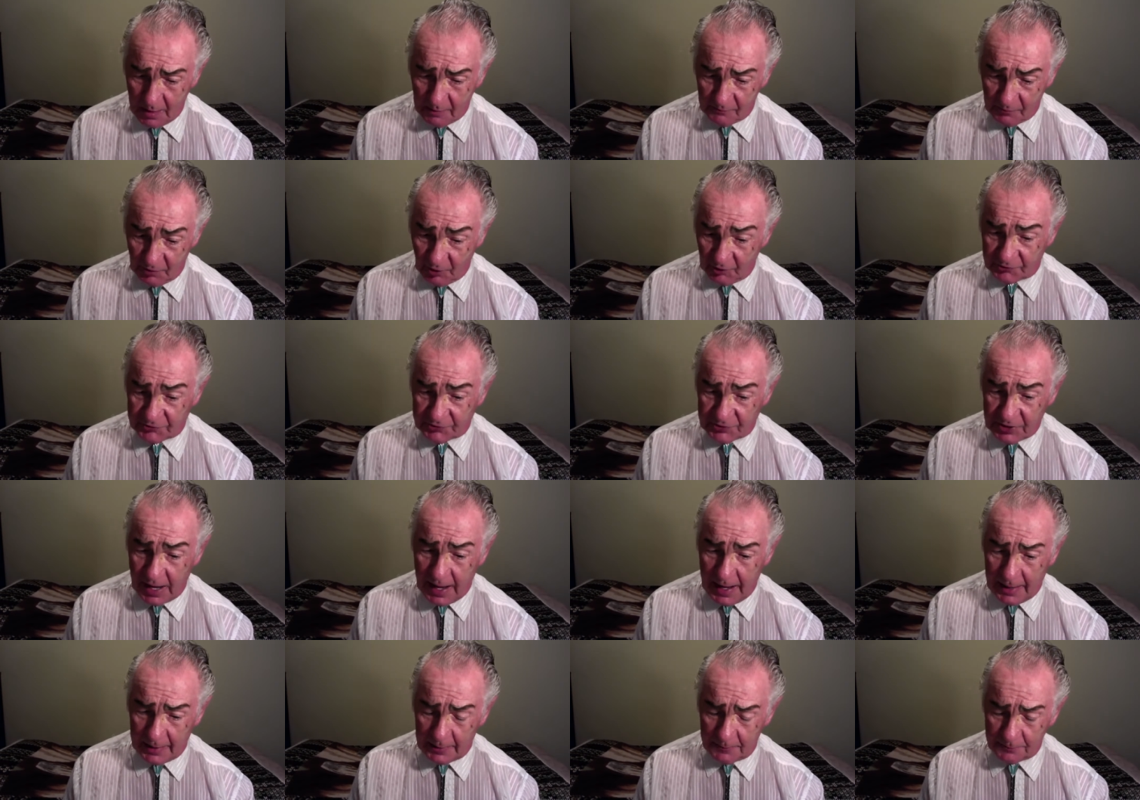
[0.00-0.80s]
Verse
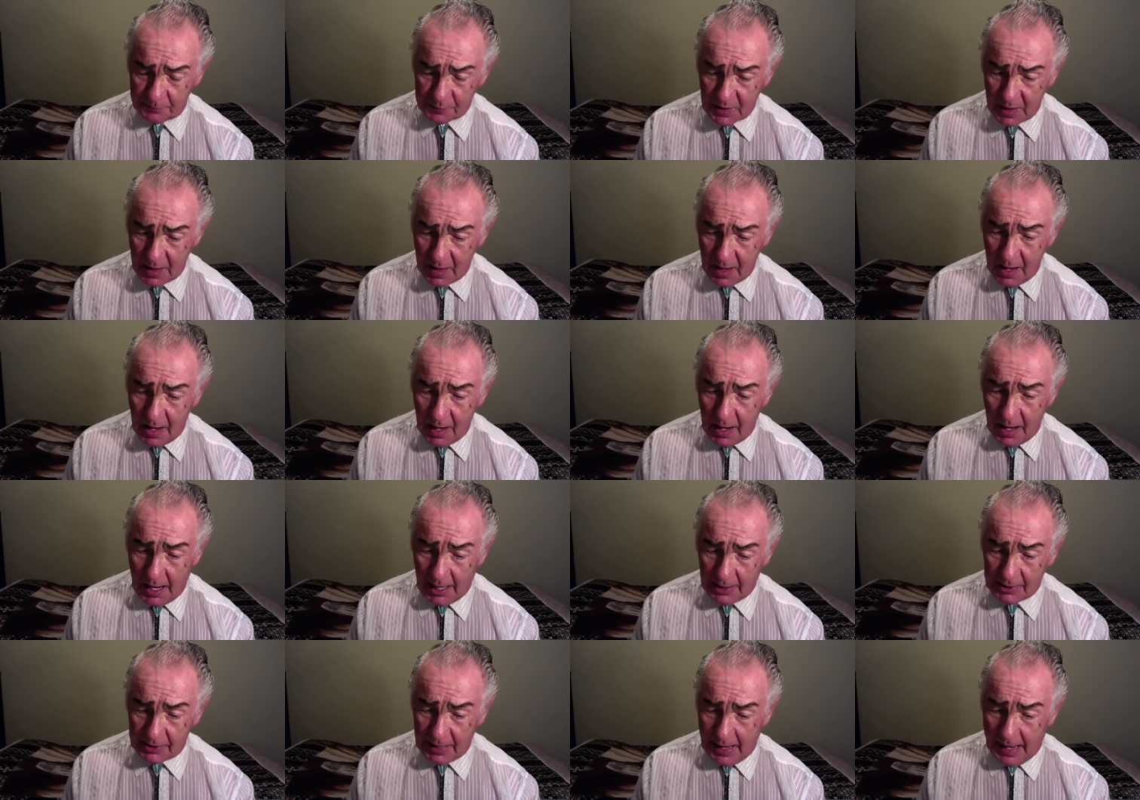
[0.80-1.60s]
10
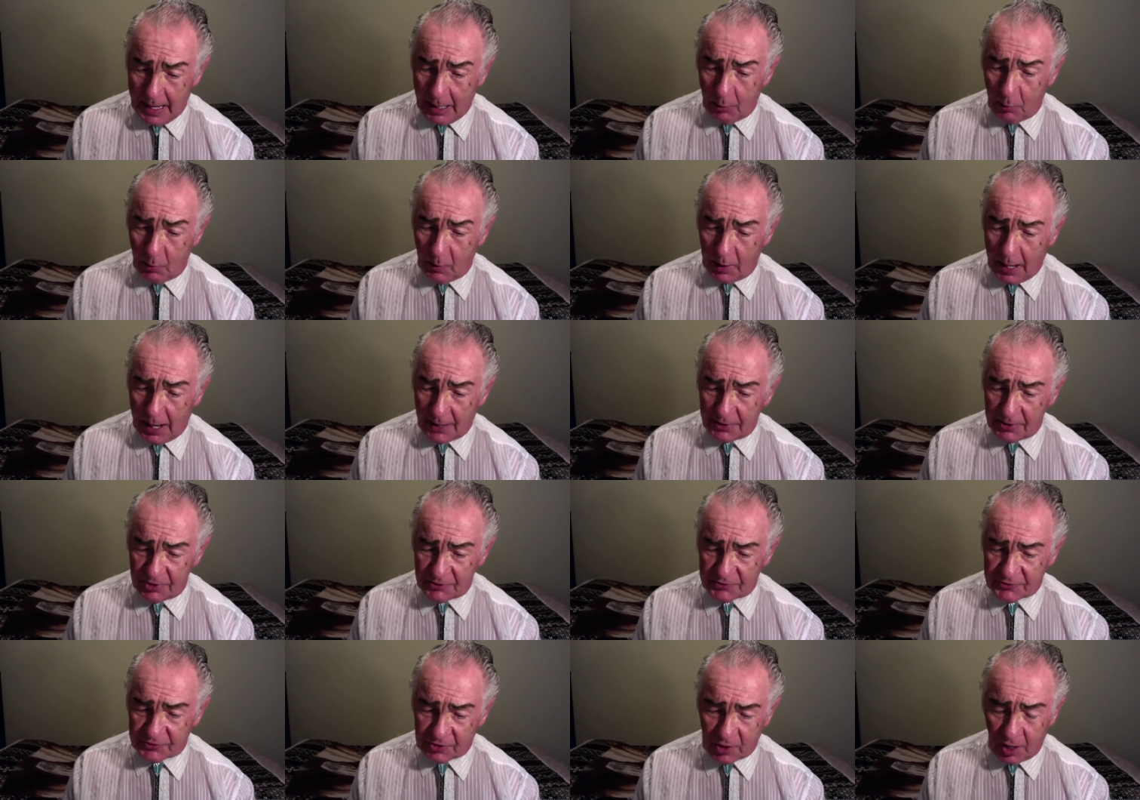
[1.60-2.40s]
And now will I
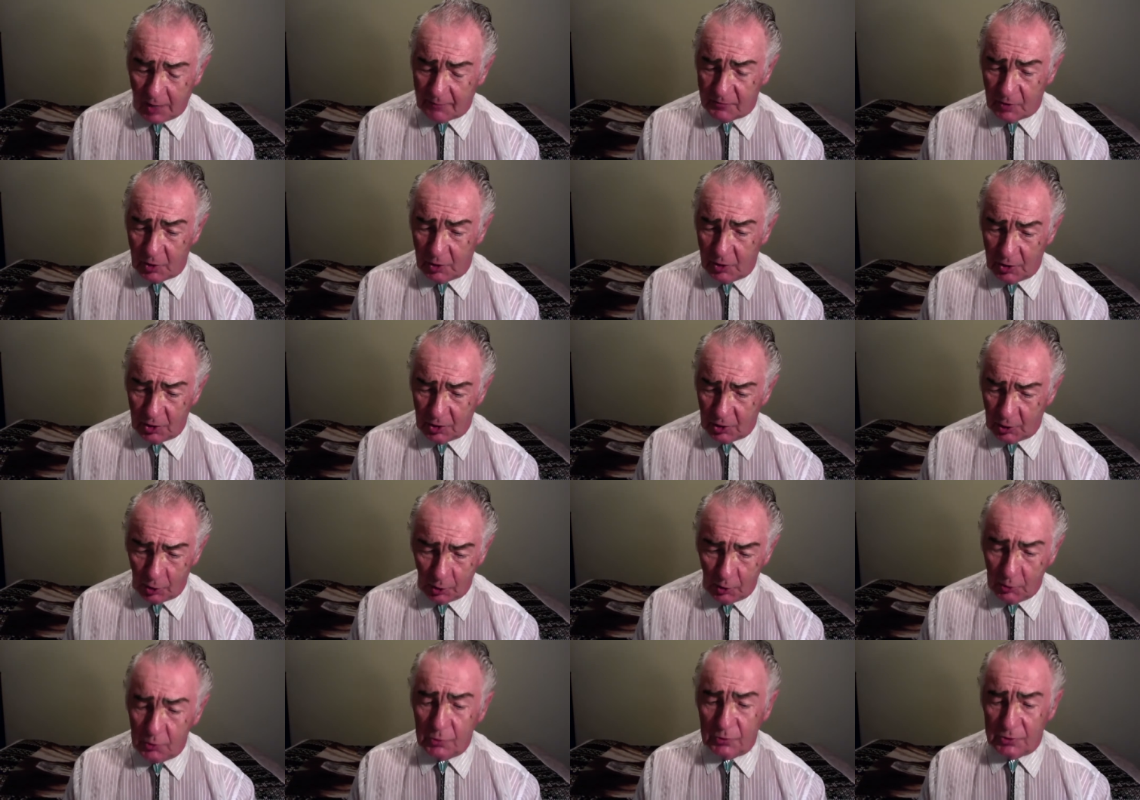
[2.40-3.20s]
discover her
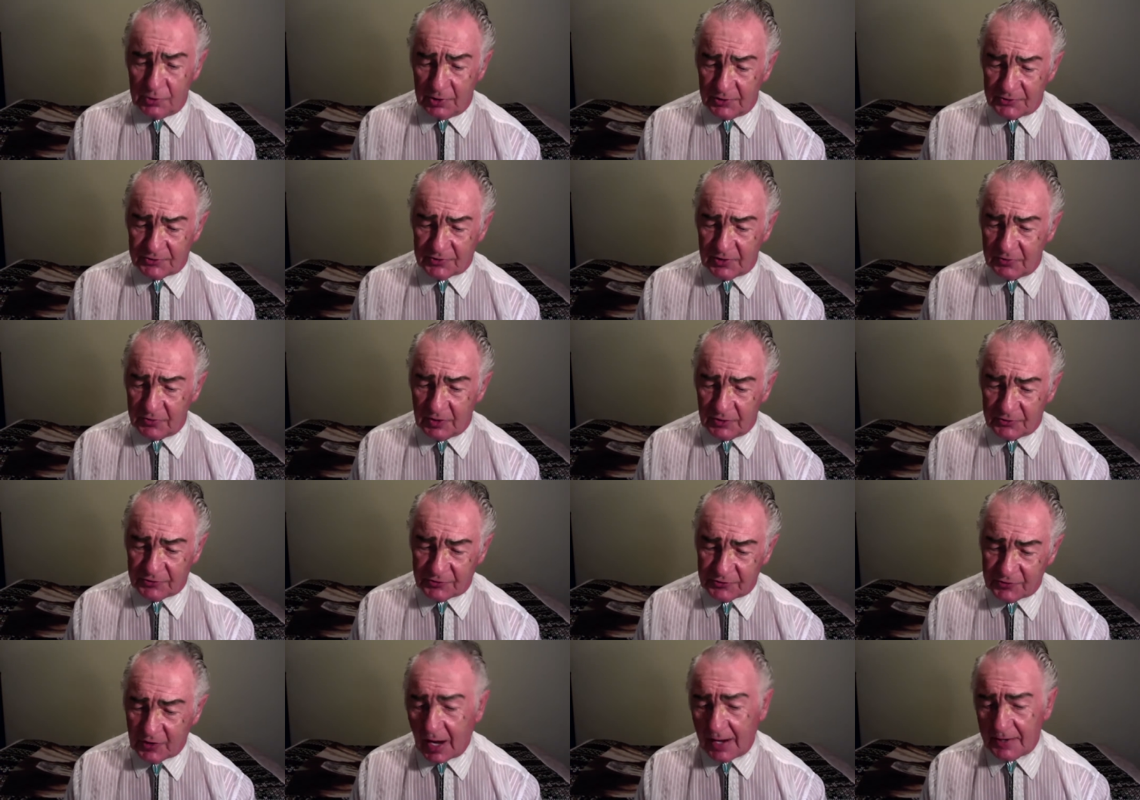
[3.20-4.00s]
lewdness in the
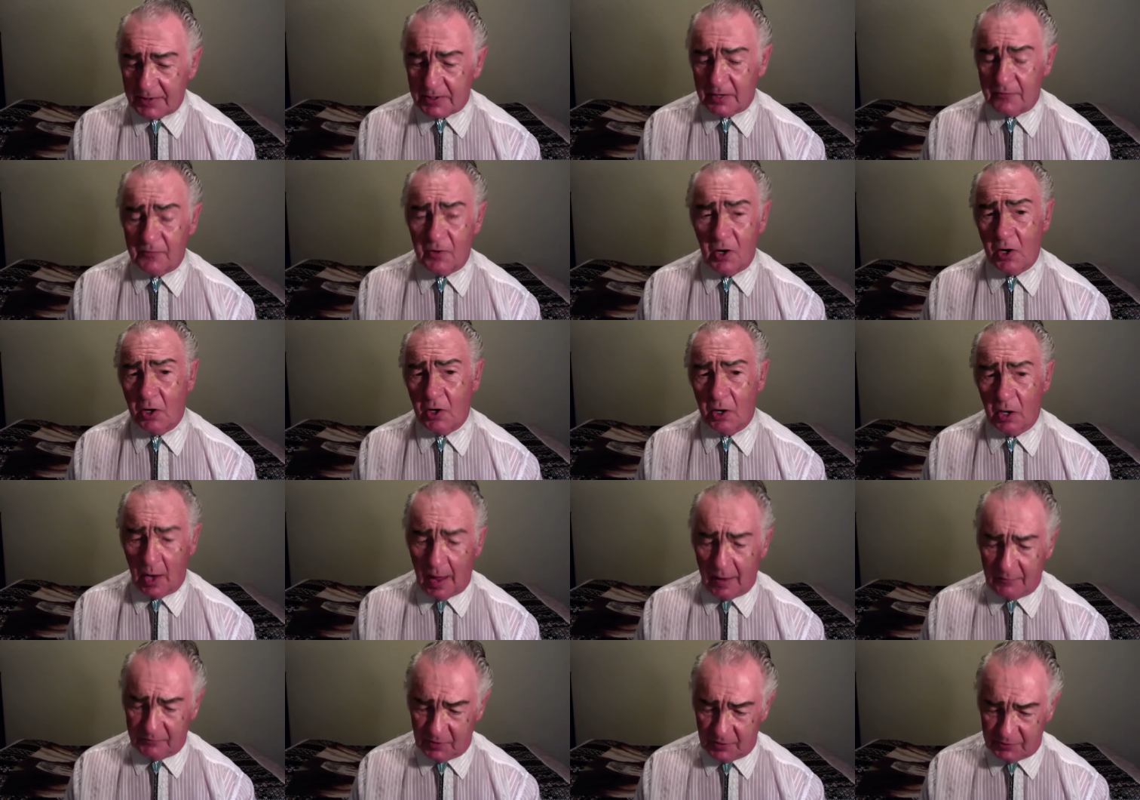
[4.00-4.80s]
sight of her
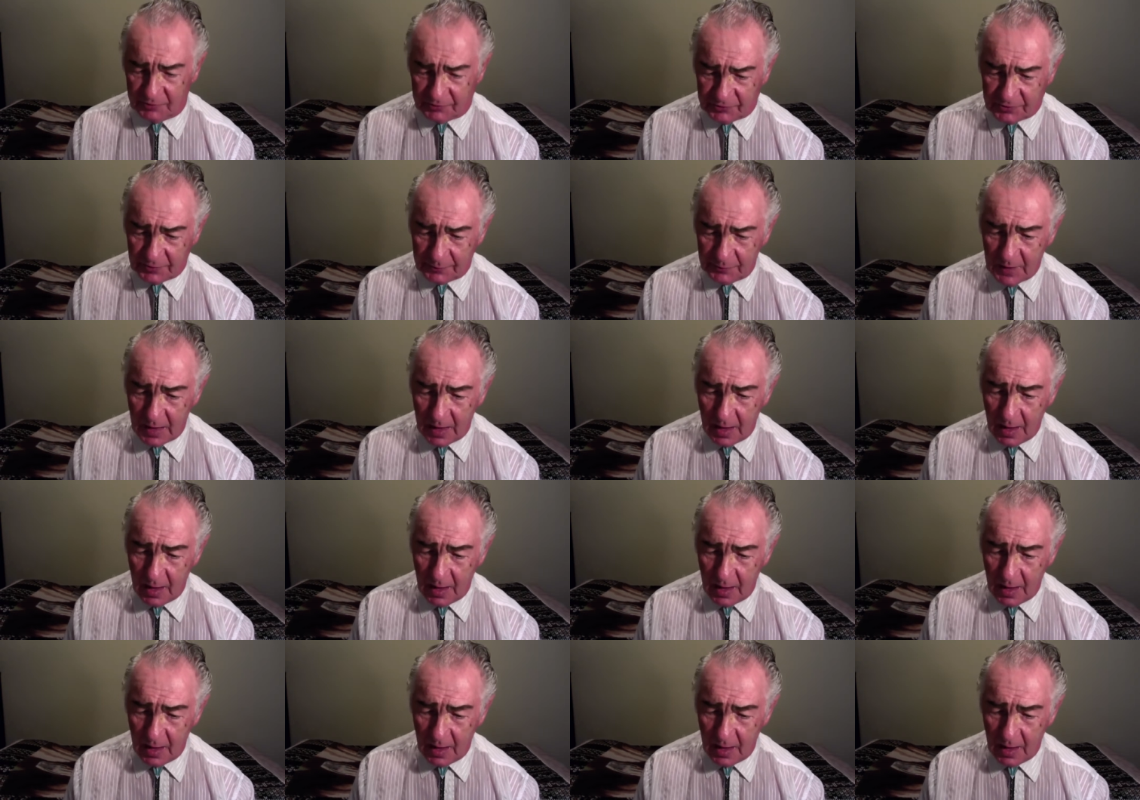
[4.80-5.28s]
lovers,